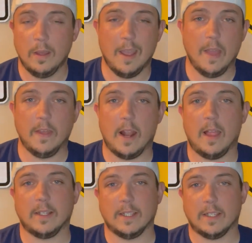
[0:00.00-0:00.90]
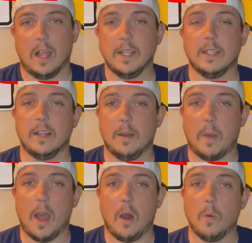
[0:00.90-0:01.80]
and then I like to slice it up
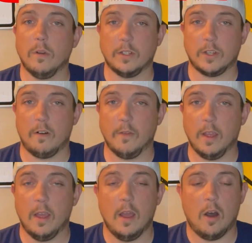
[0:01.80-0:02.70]
how I want to serve it.